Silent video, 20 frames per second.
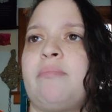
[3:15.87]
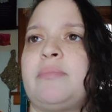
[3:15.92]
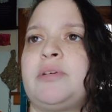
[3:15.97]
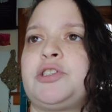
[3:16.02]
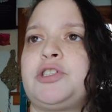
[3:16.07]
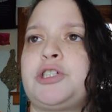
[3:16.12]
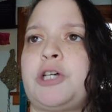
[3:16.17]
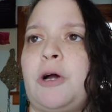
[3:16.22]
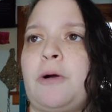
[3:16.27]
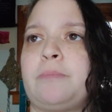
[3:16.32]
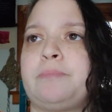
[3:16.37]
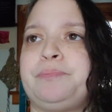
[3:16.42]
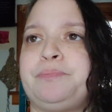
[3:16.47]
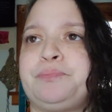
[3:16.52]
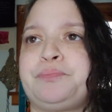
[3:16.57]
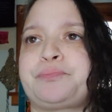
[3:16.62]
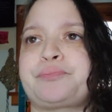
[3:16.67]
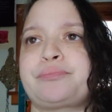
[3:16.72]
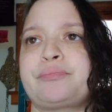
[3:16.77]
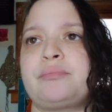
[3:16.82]
So
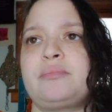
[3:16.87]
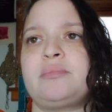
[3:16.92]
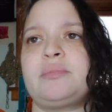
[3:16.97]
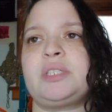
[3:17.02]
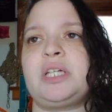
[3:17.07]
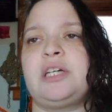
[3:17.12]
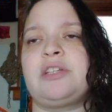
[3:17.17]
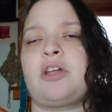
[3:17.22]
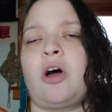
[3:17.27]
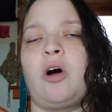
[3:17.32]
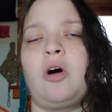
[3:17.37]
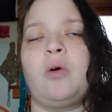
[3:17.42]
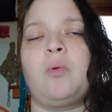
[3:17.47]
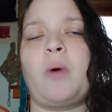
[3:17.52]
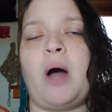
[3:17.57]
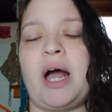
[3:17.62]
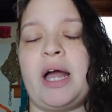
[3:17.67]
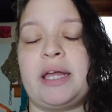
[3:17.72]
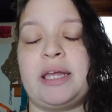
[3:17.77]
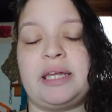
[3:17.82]
the whole
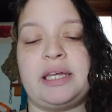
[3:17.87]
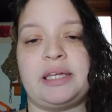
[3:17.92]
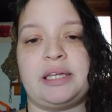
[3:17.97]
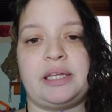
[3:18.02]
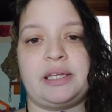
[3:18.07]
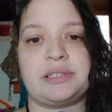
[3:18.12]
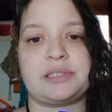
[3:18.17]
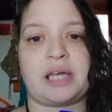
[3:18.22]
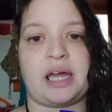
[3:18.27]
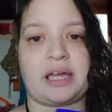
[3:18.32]
why is